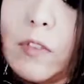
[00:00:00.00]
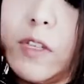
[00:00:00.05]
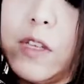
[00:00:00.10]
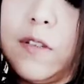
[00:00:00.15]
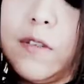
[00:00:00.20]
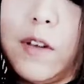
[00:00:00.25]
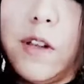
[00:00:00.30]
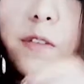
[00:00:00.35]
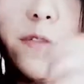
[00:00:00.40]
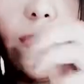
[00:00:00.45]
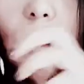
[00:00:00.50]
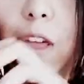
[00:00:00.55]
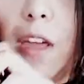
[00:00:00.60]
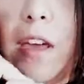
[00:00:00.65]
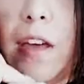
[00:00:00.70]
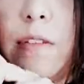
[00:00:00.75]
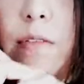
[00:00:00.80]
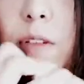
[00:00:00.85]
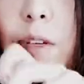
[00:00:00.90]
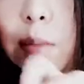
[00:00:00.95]
Even if I
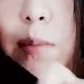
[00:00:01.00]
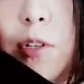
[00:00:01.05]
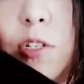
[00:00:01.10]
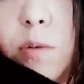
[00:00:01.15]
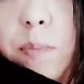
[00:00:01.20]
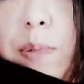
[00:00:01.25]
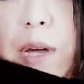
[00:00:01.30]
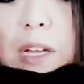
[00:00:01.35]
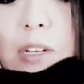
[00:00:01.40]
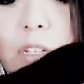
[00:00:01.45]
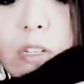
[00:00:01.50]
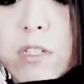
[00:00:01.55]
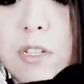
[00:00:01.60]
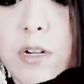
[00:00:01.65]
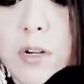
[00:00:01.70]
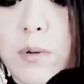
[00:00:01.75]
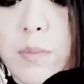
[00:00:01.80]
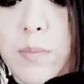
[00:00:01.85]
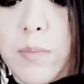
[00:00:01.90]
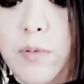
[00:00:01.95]
have like a bunch of patches
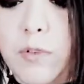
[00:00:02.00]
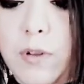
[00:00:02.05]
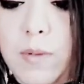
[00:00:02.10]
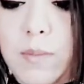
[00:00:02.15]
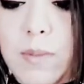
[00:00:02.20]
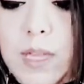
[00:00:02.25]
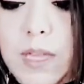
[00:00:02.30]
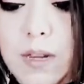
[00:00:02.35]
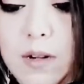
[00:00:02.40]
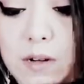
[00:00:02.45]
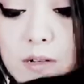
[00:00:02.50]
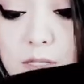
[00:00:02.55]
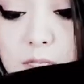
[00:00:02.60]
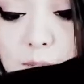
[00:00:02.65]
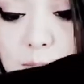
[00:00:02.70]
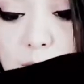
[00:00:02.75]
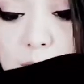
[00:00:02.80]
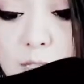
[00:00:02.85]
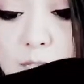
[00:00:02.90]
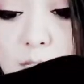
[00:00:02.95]
that are pre-made on
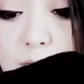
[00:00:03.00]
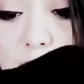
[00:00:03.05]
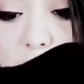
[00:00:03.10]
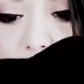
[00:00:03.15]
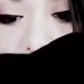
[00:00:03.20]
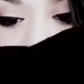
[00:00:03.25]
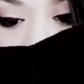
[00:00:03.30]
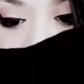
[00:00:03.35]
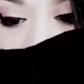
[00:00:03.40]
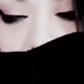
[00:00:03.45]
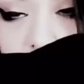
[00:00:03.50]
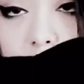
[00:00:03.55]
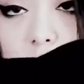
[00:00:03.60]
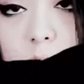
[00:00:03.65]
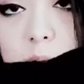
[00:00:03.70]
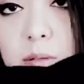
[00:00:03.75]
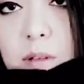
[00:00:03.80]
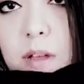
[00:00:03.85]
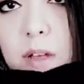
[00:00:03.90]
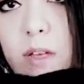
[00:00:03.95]
some of these,
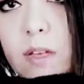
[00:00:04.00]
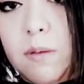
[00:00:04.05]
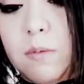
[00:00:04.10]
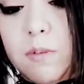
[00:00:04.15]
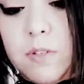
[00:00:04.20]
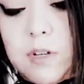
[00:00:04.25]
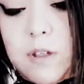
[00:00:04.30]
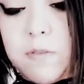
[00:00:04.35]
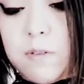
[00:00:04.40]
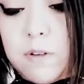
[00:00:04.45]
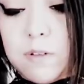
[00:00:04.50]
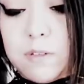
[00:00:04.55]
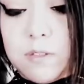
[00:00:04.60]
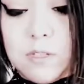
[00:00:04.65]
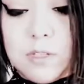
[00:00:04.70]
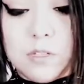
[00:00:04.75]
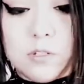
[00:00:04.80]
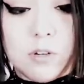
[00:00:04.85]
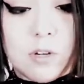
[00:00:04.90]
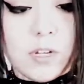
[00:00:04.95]
I will
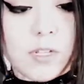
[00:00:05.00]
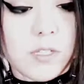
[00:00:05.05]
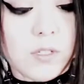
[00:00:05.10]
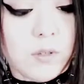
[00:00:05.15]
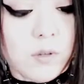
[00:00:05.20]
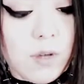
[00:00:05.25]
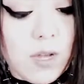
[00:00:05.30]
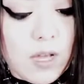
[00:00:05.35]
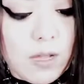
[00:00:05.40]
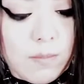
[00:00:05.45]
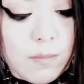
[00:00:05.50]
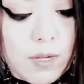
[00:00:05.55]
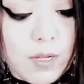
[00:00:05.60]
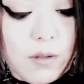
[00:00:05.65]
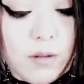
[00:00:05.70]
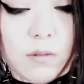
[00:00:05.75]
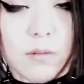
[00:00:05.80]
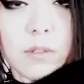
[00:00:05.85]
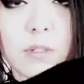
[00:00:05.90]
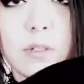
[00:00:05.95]
definitely try to add my
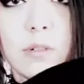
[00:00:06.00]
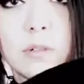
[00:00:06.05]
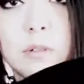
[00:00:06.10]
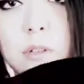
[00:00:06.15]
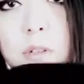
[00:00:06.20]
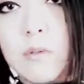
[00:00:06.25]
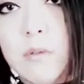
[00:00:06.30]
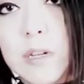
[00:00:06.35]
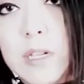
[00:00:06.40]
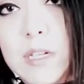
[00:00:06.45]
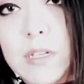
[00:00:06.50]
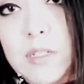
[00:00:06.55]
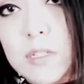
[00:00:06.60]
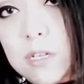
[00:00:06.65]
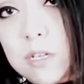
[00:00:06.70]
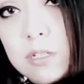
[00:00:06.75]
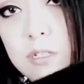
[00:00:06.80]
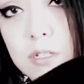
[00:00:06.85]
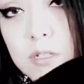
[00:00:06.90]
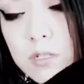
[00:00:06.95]
own little unique
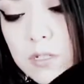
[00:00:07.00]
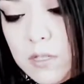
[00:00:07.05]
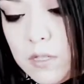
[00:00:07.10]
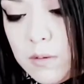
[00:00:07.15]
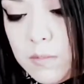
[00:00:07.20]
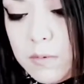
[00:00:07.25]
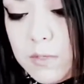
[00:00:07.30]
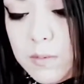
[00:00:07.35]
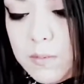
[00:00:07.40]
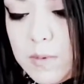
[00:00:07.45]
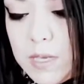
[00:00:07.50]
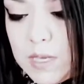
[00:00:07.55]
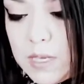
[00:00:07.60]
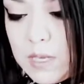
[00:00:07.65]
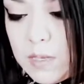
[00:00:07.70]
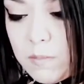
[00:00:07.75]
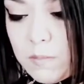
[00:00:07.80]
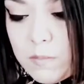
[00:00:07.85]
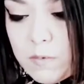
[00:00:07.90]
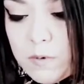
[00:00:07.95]
touch to them to make
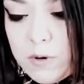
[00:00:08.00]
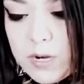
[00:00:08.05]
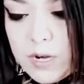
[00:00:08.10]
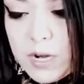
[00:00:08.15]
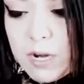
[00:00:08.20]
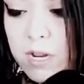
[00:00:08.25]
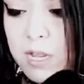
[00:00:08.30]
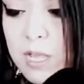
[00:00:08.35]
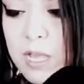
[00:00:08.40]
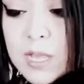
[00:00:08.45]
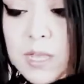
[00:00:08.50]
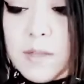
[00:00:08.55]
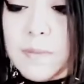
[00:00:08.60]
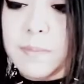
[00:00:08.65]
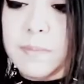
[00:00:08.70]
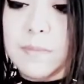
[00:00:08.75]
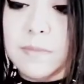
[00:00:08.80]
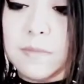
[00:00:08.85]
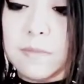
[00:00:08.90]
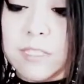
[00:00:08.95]
it more
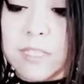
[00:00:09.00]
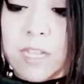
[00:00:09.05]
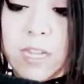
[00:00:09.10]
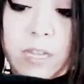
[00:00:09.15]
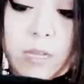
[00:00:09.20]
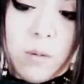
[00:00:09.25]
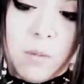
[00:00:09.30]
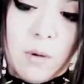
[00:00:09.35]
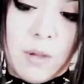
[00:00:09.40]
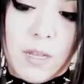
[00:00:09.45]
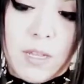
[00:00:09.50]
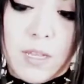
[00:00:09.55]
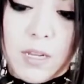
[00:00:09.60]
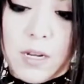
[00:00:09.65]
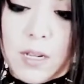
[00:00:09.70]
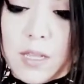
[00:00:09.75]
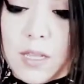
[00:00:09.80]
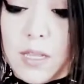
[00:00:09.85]
DIY'd.